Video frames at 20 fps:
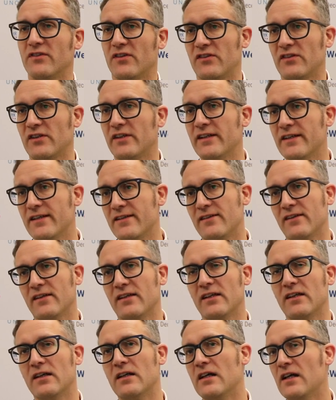
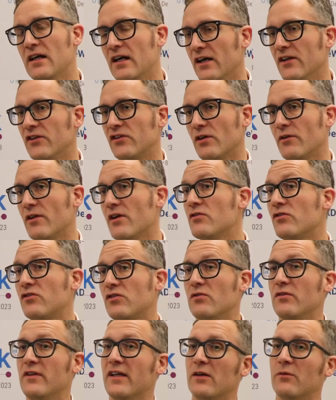society. And so those
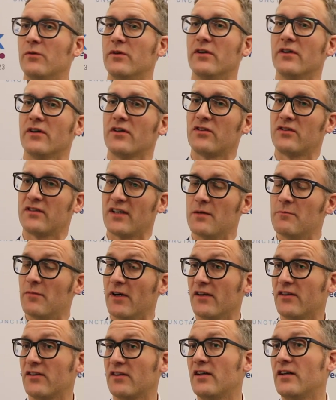two networks side
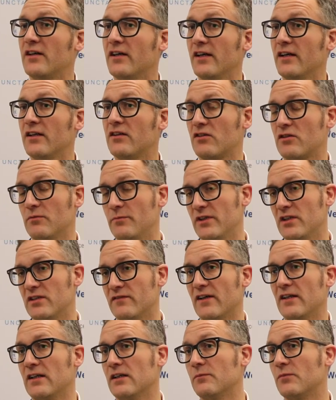by side could be
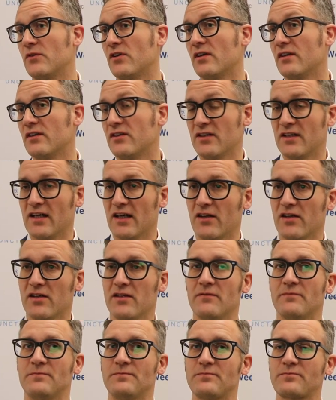developed
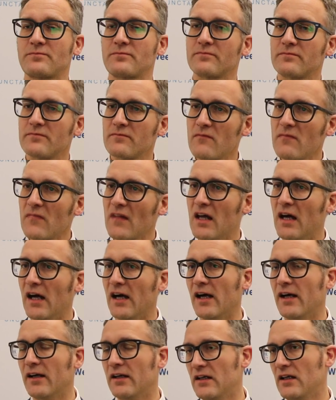together,
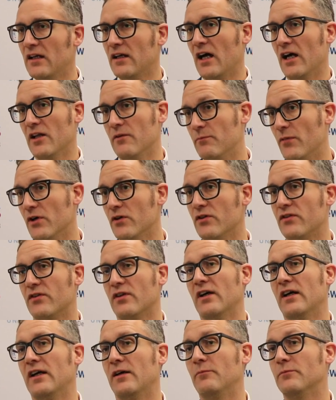and
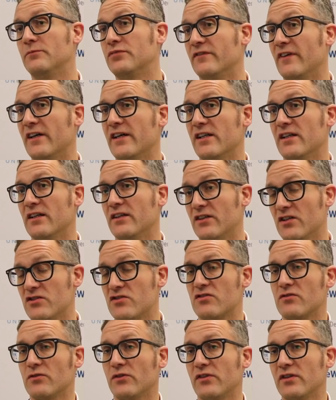both providing
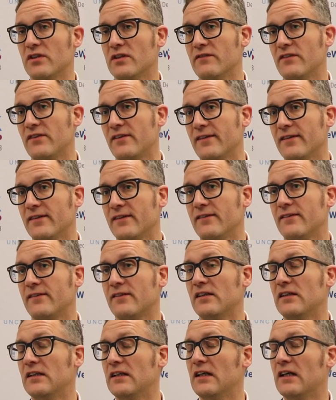digital
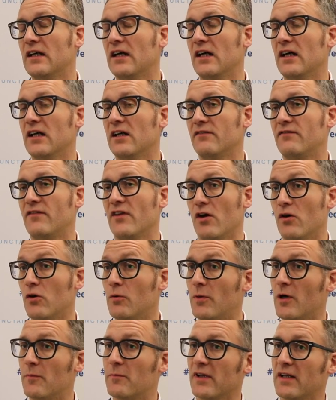services for the
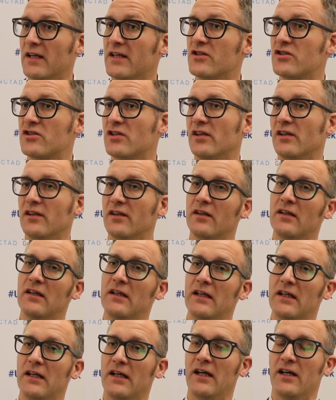whole population.
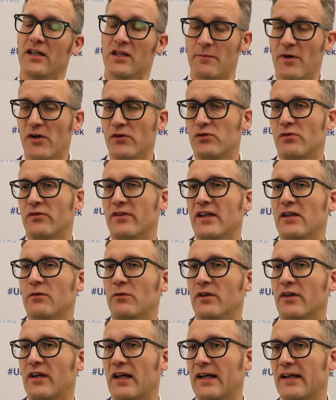The postal
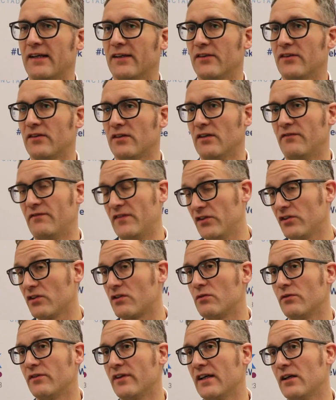network has a
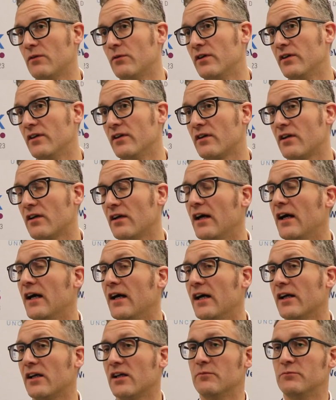physical network,
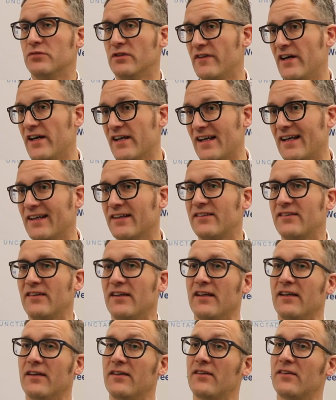can provide
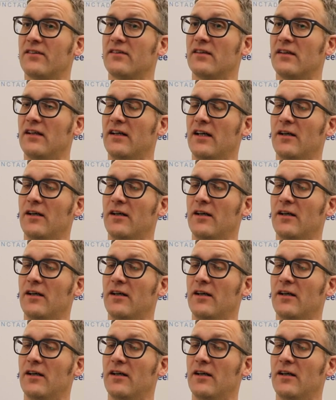access